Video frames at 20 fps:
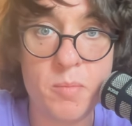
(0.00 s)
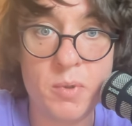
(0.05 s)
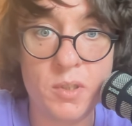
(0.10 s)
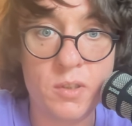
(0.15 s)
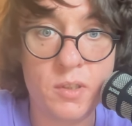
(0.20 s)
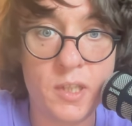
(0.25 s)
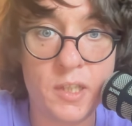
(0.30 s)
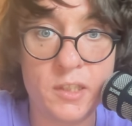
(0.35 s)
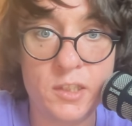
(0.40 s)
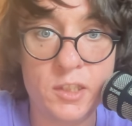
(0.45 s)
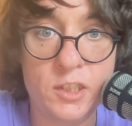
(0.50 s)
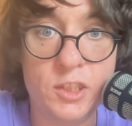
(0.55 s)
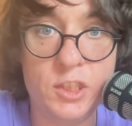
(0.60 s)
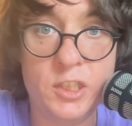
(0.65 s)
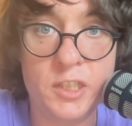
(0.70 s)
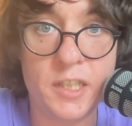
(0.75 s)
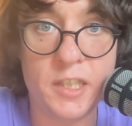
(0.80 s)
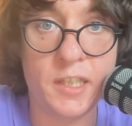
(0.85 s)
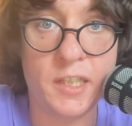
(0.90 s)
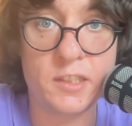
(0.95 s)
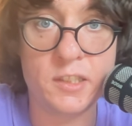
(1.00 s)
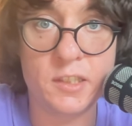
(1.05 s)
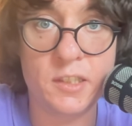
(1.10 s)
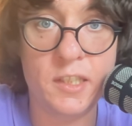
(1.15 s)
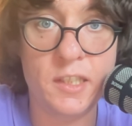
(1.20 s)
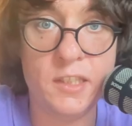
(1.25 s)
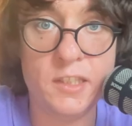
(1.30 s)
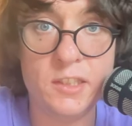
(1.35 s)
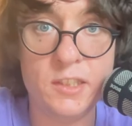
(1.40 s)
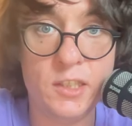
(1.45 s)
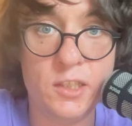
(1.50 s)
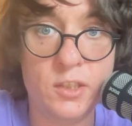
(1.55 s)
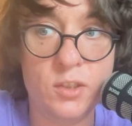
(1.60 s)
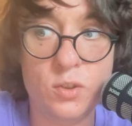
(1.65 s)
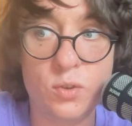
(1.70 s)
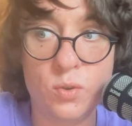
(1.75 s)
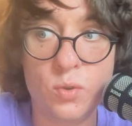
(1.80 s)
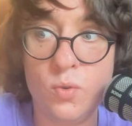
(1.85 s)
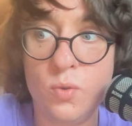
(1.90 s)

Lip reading: Yes, here is a different